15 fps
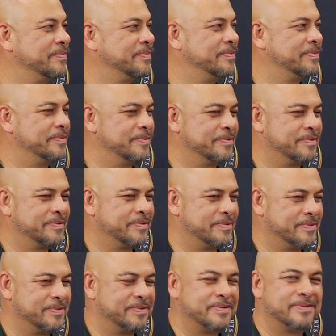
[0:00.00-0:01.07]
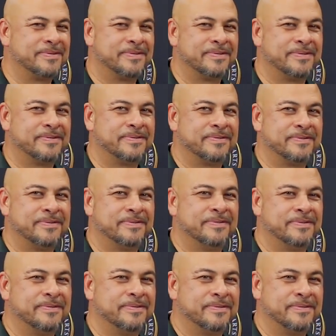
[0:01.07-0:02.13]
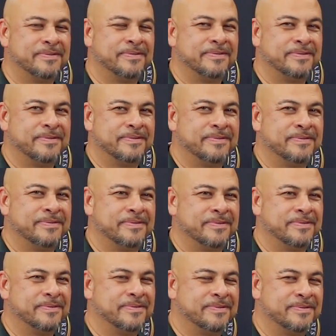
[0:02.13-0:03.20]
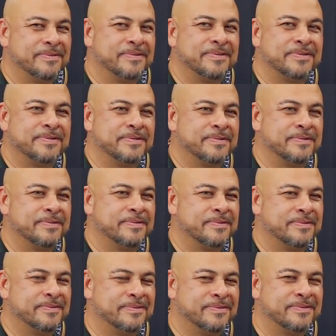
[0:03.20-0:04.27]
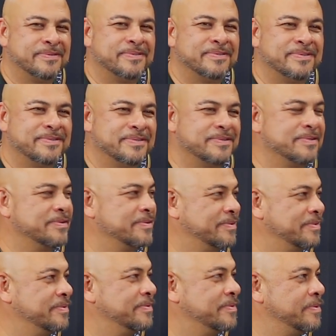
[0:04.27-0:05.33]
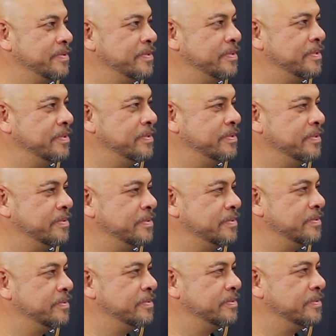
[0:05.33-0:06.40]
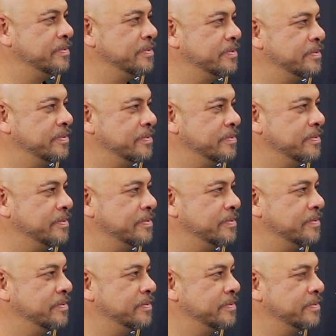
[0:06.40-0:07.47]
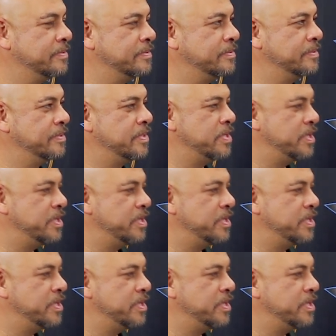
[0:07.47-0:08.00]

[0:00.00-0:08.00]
The person shown says nothing.